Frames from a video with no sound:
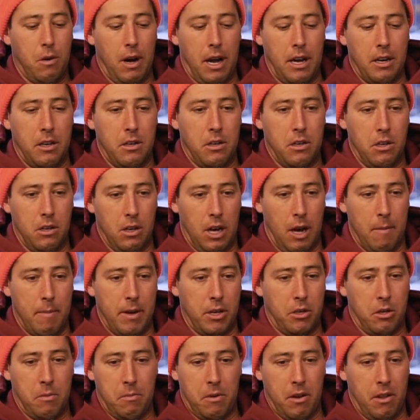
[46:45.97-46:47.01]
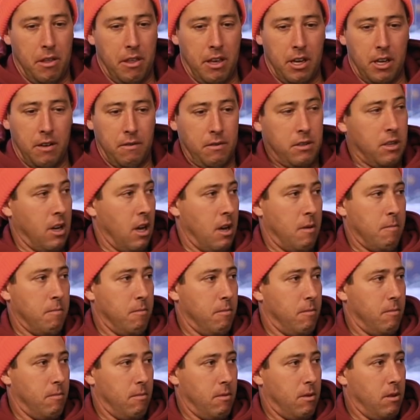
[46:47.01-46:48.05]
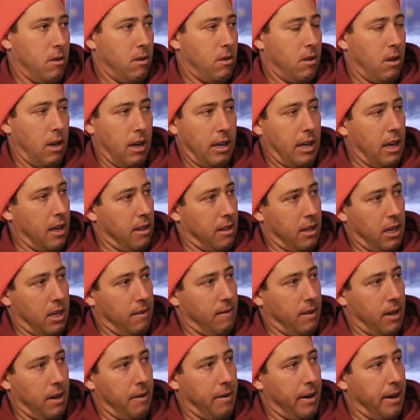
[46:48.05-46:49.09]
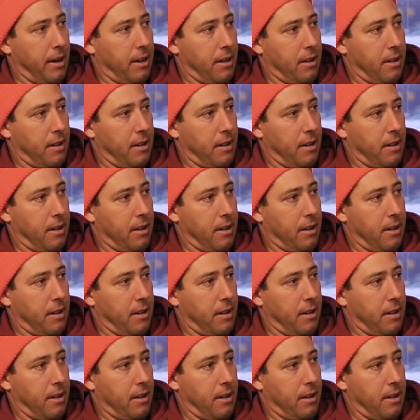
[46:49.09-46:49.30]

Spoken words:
you I'm going to think of some. I can't think of any right